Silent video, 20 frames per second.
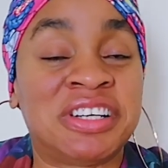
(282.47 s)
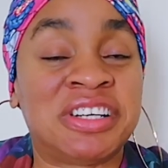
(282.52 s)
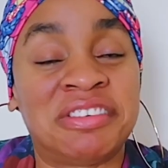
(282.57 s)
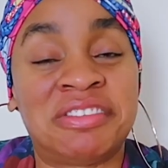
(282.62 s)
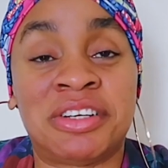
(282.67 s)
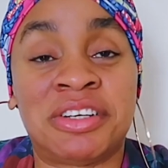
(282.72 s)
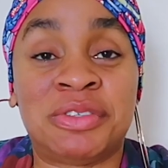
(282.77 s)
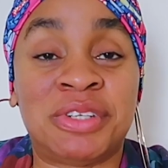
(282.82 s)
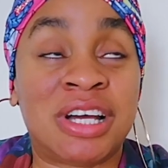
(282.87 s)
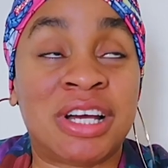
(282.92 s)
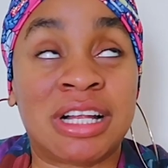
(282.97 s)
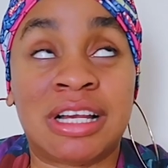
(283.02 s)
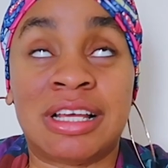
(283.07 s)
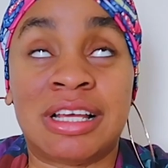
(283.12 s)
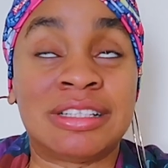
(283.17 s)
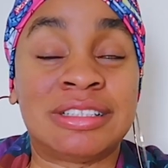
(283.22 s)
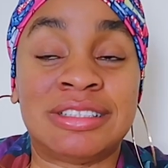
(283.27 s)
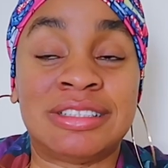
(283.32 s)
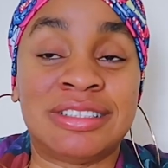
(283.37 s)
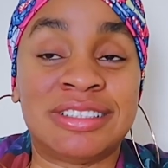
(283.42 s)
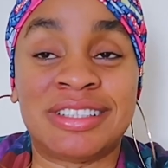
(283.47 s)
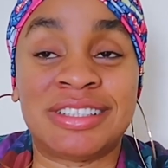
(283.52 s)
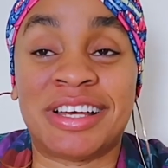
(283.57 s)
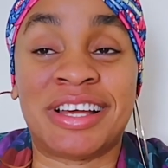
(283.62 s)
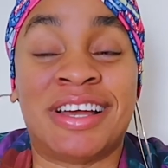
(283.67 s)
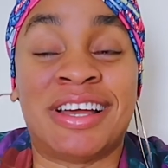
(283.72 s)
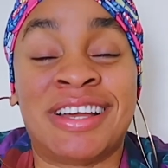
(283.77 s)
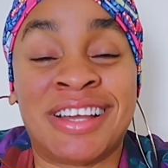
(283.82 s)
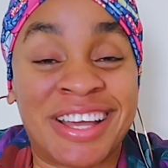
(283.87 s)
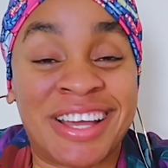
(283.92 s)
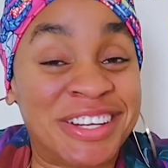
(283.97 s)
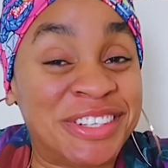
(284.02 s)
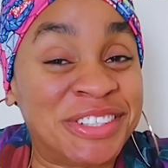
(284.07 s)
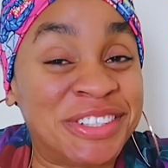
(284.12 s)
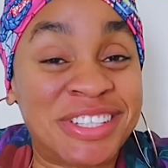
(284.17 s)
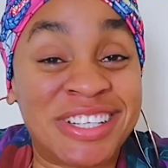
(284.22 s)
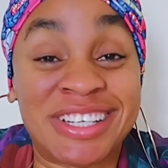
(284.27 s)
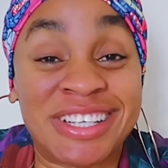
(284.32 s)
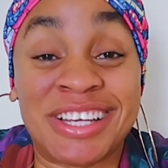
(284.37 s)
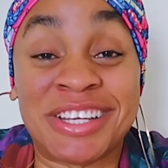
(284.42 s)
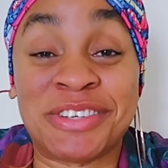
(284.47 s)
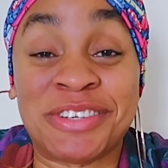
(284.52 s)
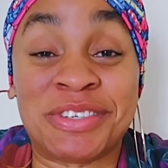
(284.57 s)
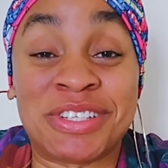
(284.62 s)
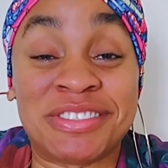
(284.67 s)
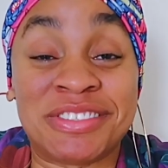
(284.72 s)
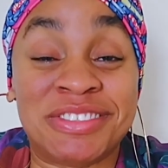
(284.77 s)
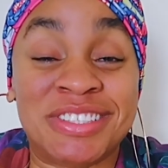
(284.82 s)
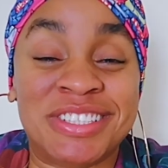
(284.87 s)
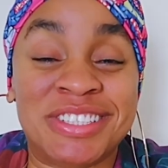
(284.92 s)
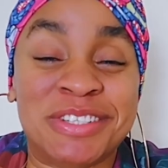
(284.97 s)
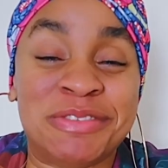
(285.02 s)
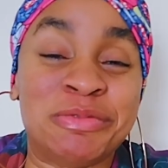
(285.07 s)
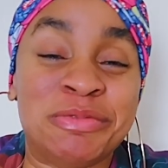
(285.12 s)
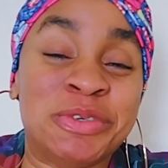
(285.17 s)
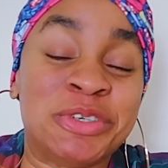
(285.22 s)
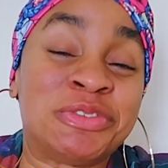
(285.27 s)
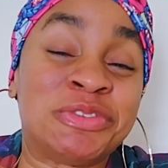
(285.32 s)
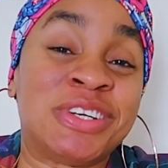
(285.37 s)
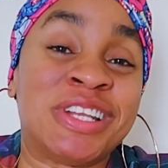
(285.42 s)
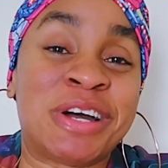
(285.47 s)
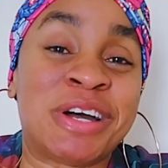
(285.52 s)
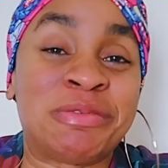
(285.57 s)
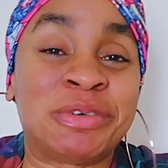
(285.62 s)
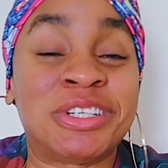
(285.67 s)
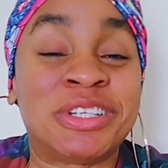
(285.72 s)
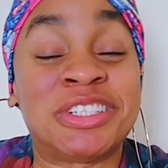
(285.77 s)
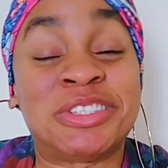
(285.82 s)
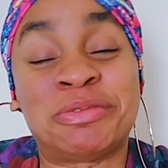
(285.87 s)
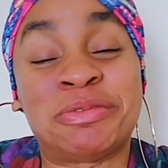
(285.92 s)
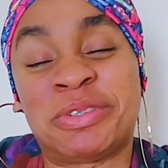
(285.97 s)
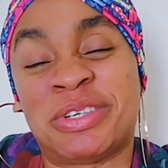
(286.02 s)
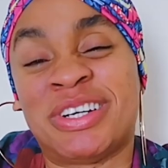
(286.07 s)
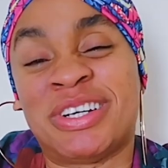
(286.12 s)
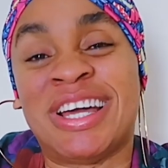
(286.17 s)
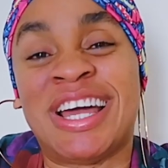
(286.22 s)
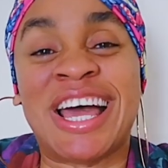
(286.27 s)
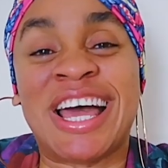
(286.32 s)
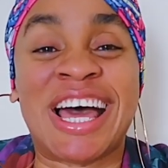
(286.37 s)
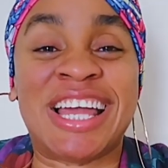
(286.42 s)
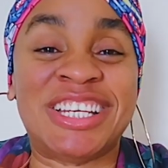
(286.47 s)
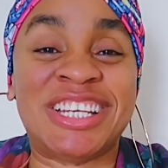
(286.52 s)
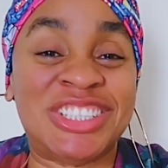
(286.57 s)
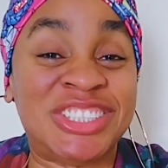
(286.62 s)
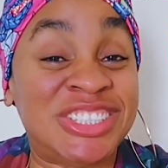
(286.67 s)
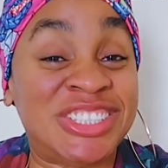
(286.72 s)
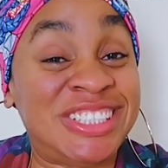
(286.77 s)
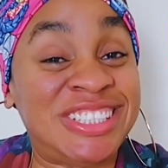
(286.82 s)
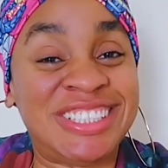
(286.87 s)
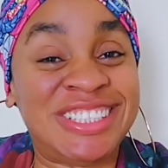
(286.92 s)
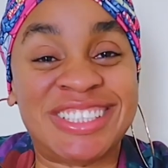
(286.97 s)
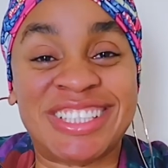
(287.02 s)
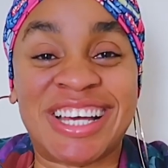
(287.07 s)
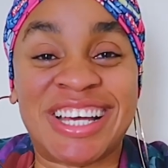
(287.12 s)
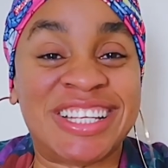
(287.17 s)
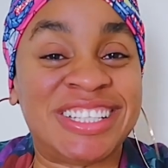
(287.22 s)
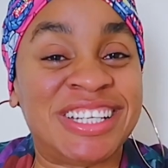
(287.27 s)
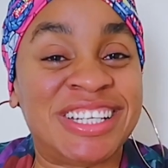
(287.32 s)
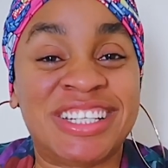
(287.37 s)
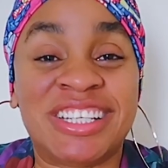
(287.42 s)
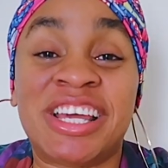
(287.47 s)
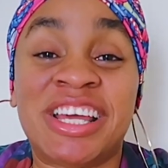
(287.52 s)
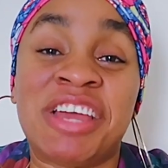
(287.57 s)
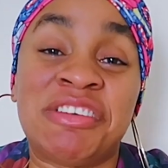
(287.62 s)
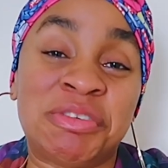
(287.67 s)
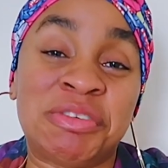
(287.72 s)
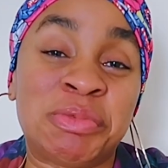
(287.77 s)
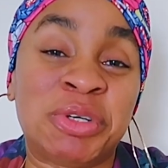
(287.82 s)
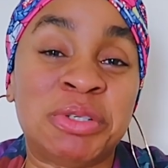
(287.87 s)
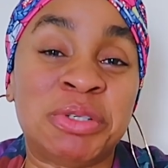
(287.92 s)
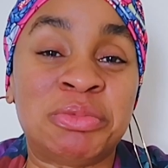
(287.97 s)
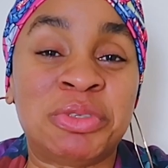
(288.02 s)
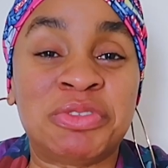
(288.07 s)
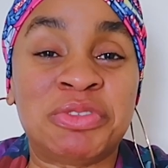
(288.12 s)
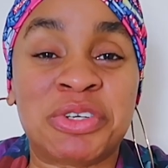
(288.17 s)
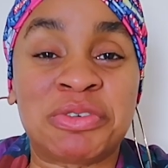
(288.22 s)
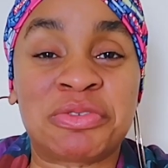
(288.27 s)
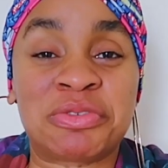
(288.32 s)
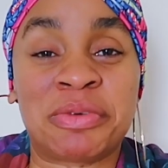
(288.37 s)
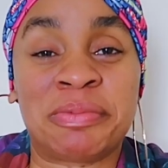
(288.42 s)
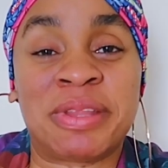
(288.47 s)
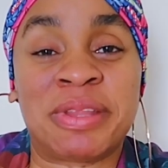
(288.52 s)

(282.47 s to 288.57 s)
we had glasses. I don't think Nengi was really in the mood for that apology, but at least she did. And then everybody moved on from